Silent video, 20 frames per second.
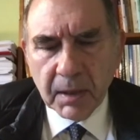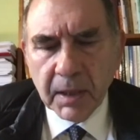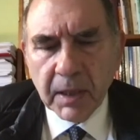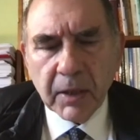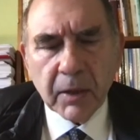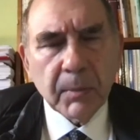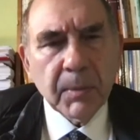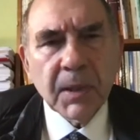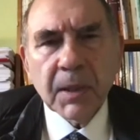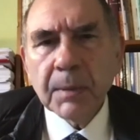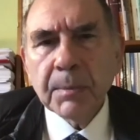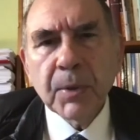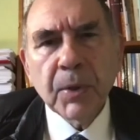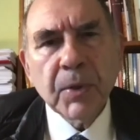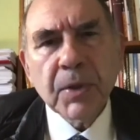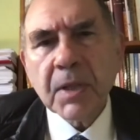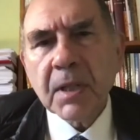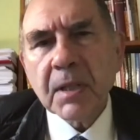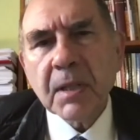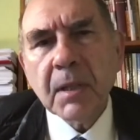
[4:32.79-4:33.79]
terrible
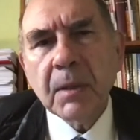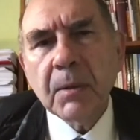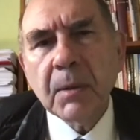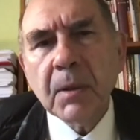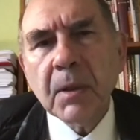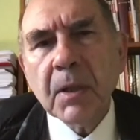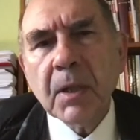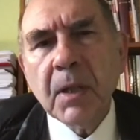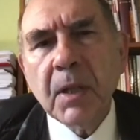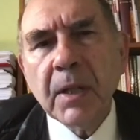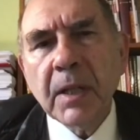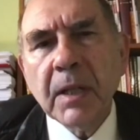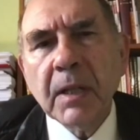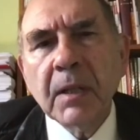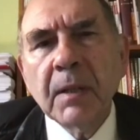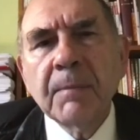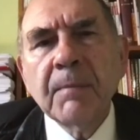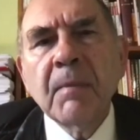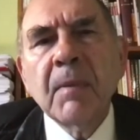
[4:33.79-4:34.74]
abuses that were occurring.